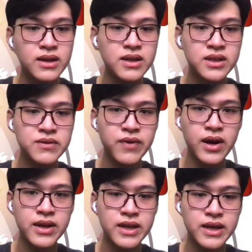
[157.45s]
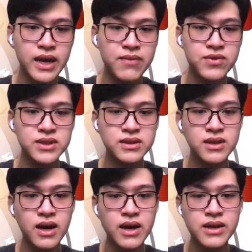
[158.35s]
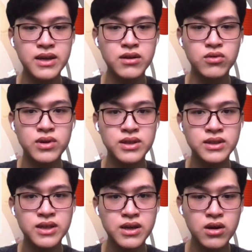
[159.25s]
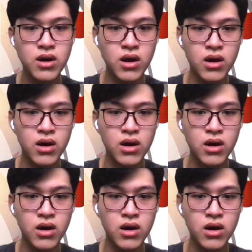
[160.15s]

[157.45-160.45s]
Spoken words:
These findings emphasize the increasing